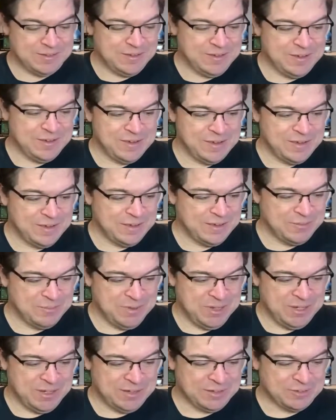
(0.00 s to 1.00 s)

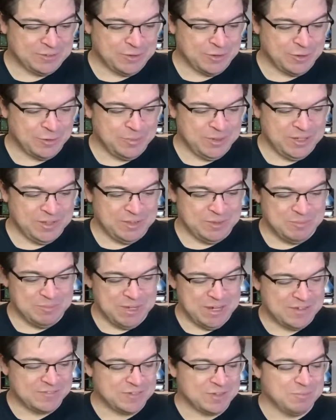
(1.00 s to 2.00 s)
Man, Kirby and the
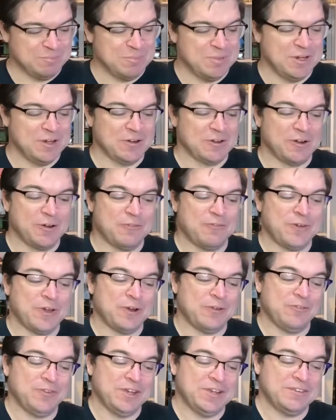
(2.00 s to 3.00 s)
Amazing Mirror,
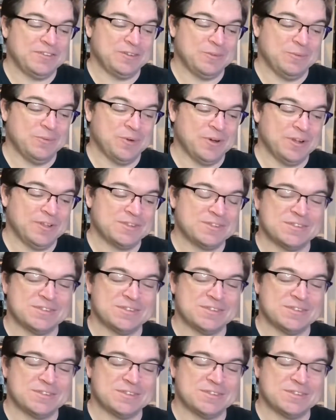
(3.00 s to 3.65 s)
Final Fantasy 1 and